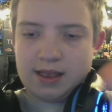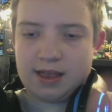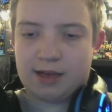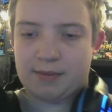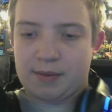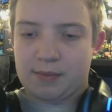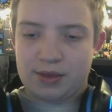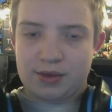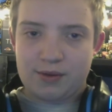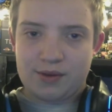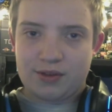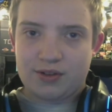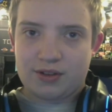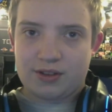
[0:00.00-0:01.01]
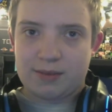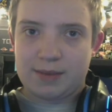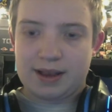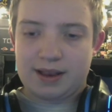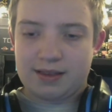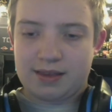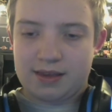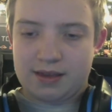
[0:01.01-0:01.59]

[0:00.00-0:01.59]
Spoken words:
I'll be with you in just a minute.